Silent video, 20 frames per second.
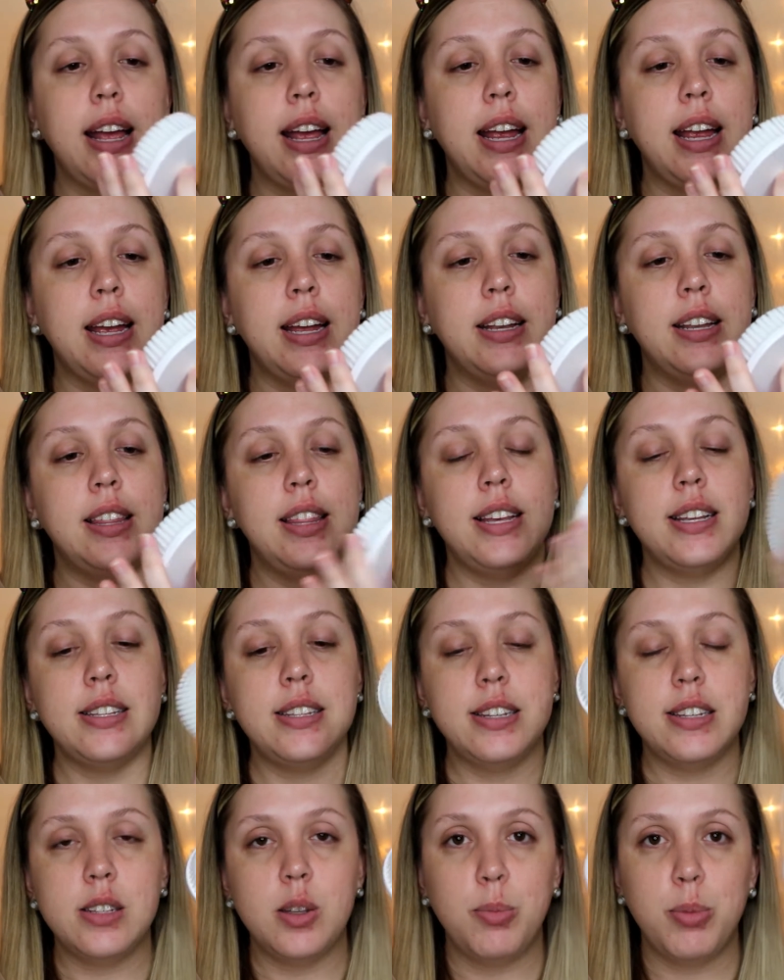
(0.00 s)
And
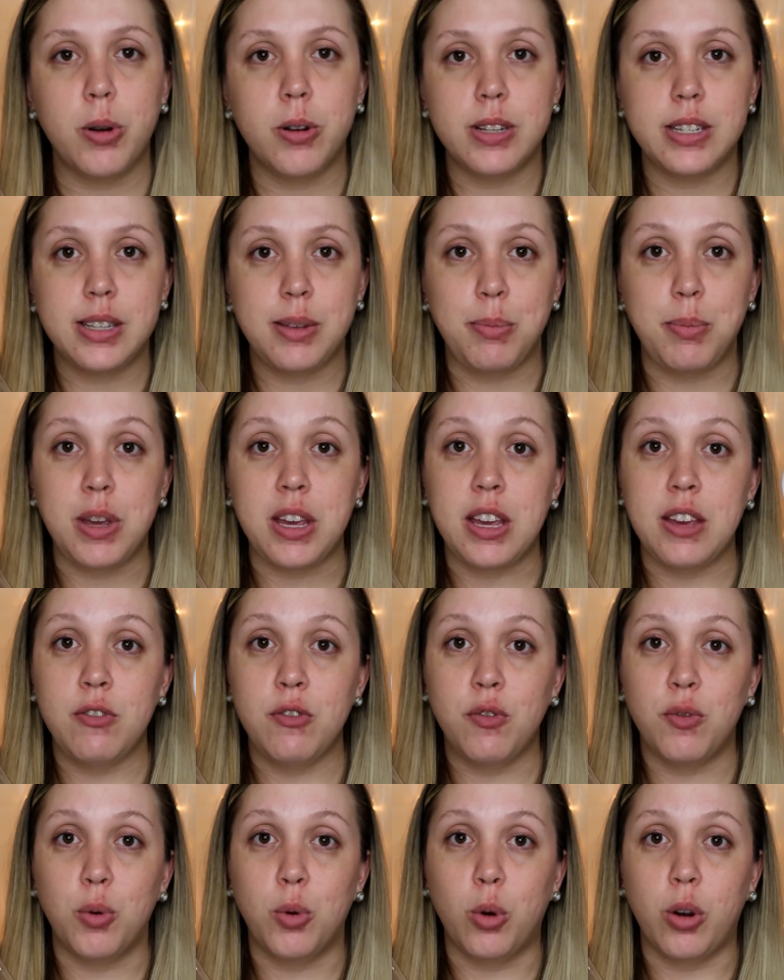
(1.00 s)
this is supposed to be
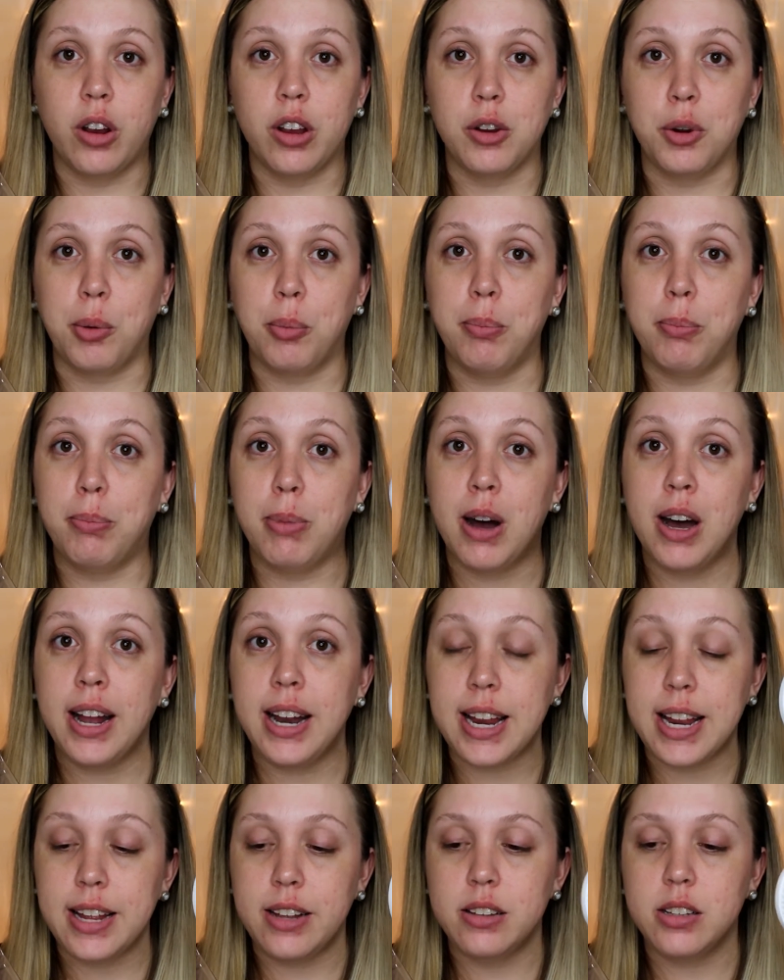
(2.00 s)
for your
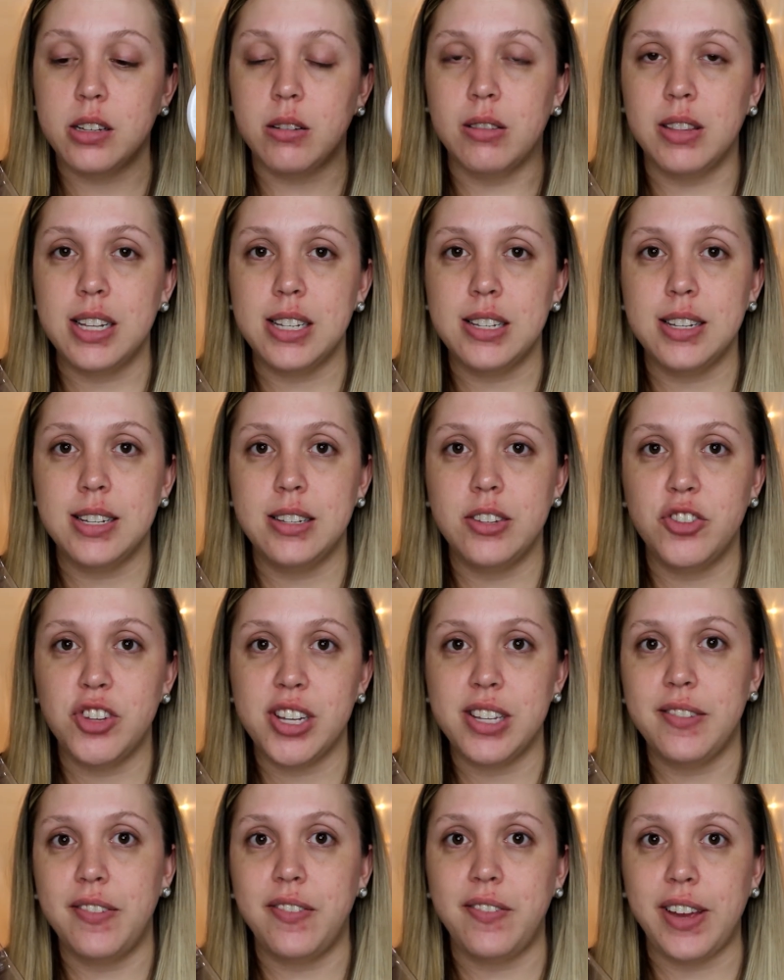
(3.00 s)
body. So this isn't
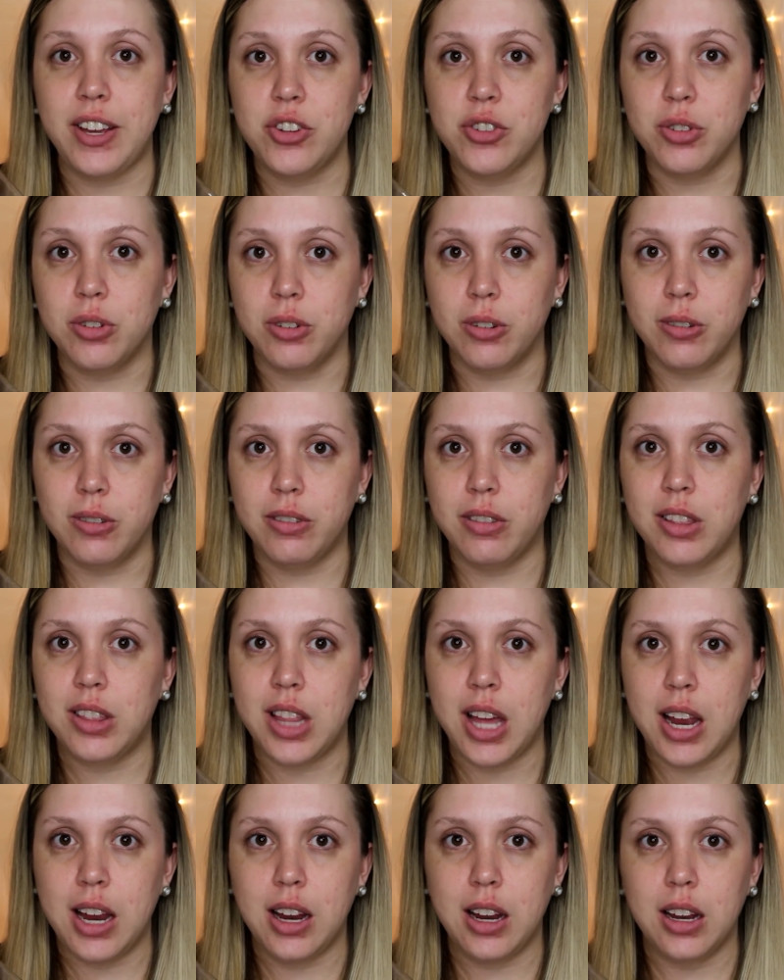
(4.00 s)
just a facial
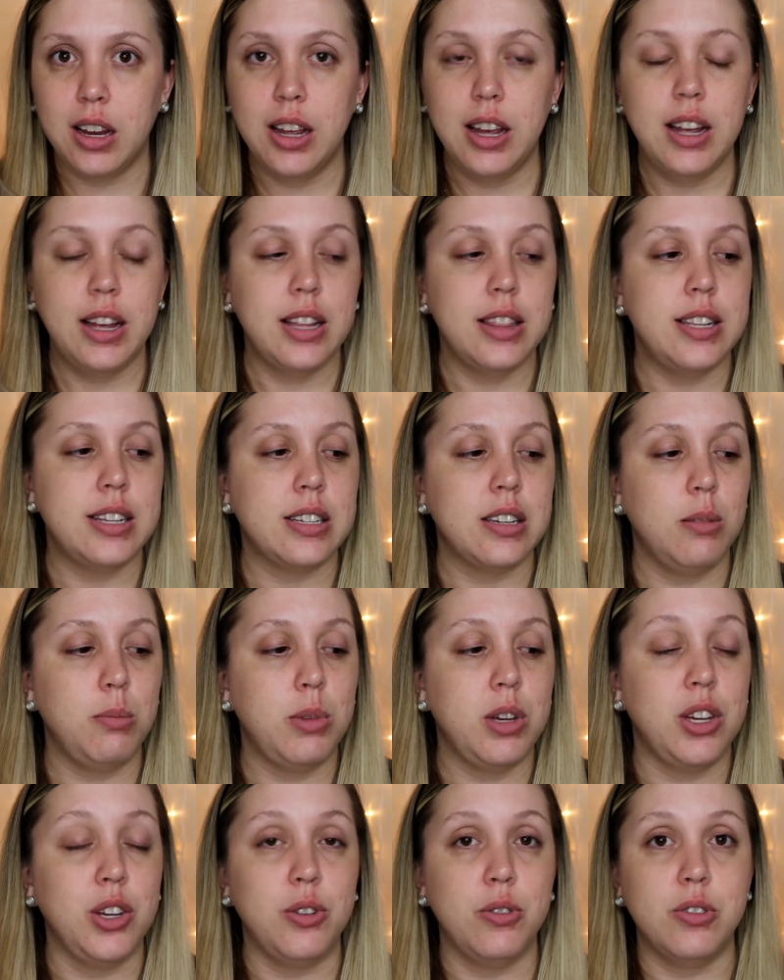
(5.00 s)
thing. This can
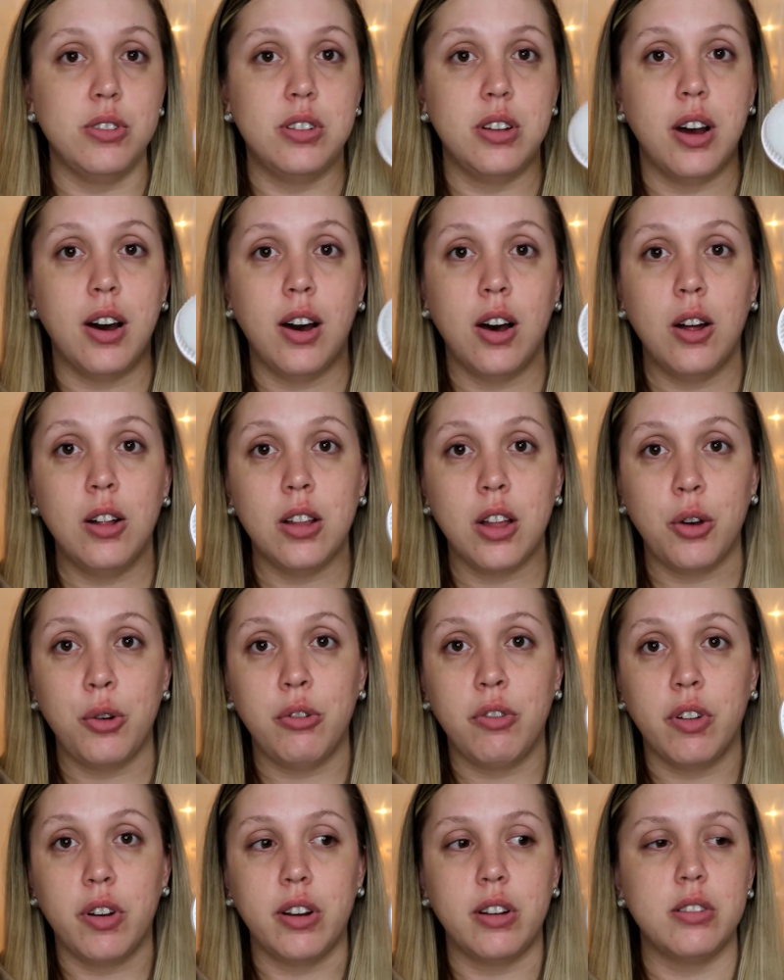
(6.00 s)
be used all
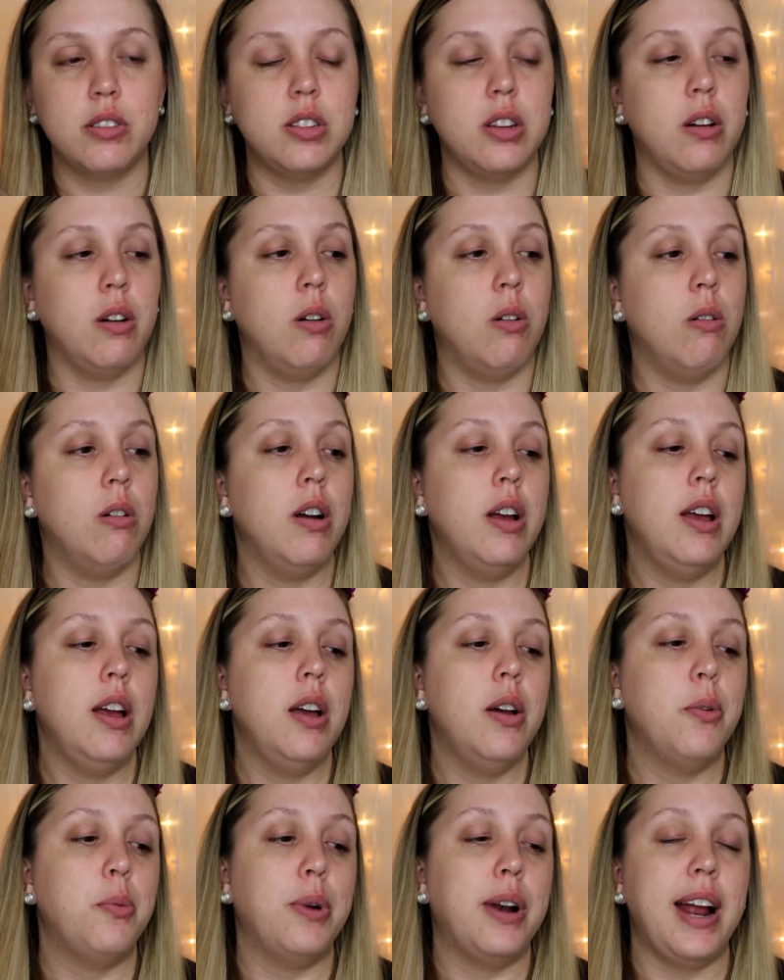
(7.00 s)
over. So
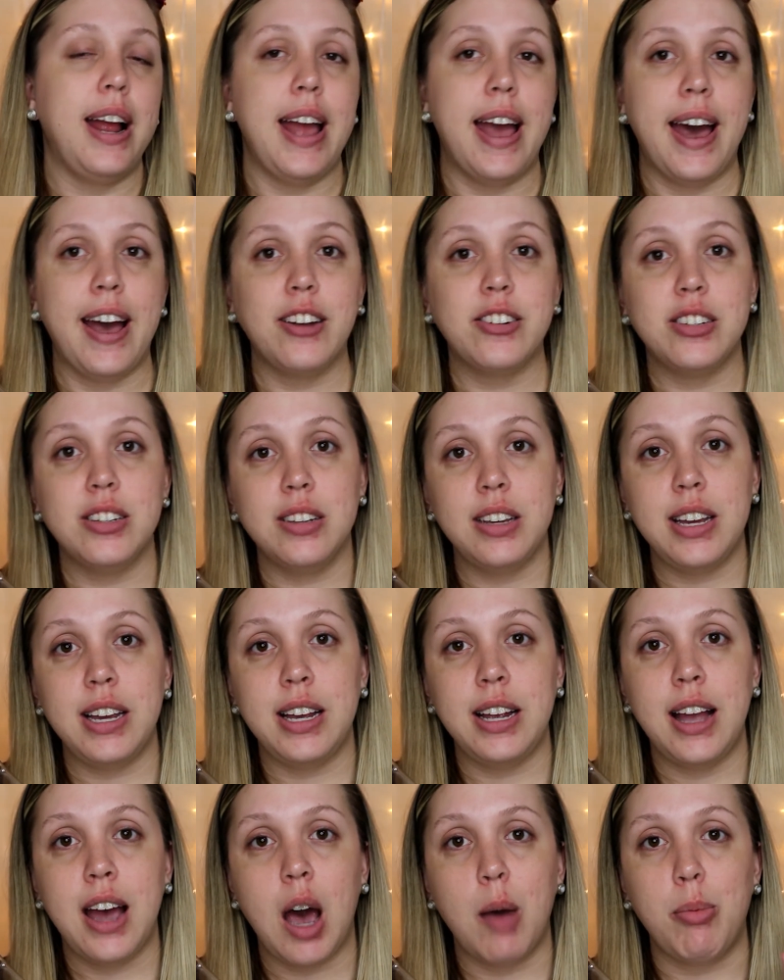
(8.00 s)
when I
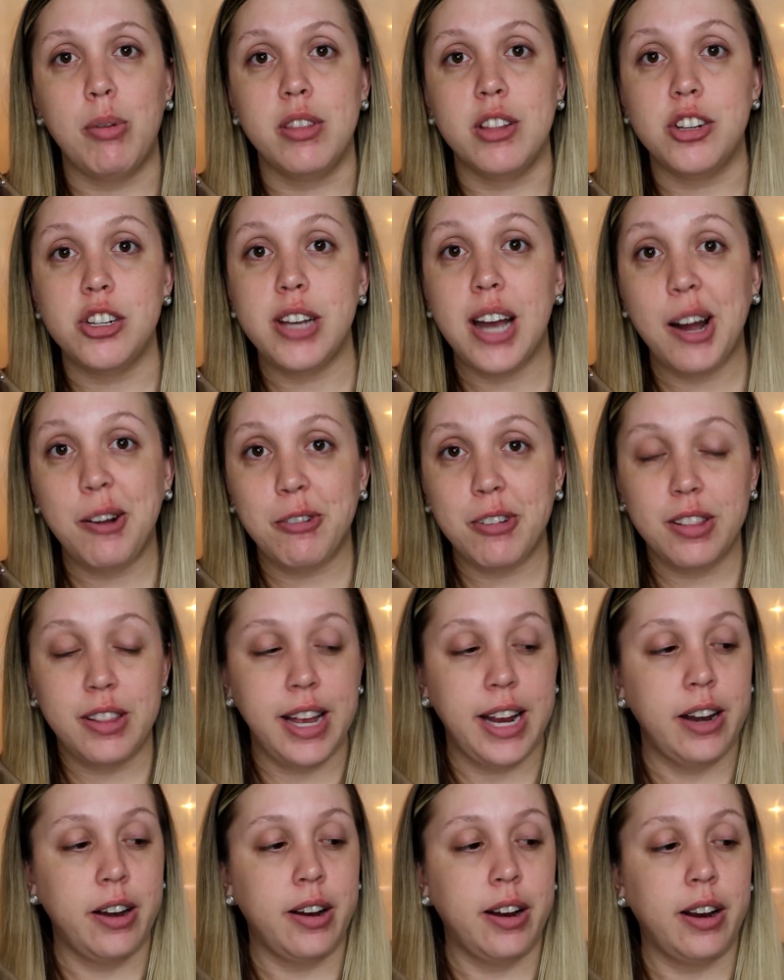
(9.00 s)
actually hop in the shower
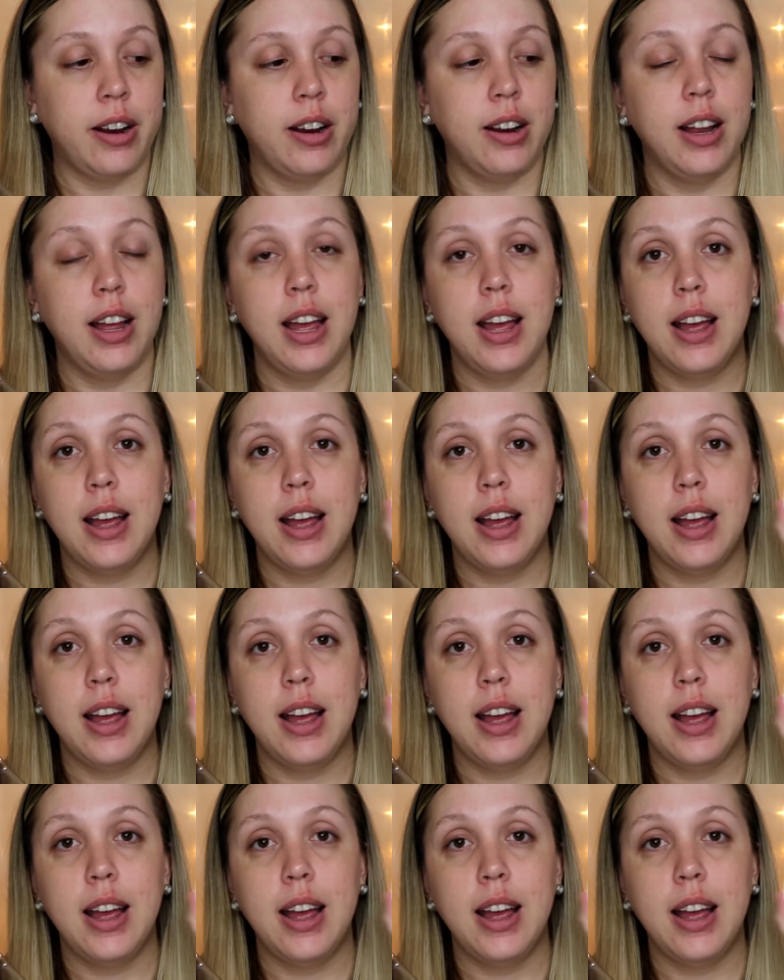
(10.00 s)
later,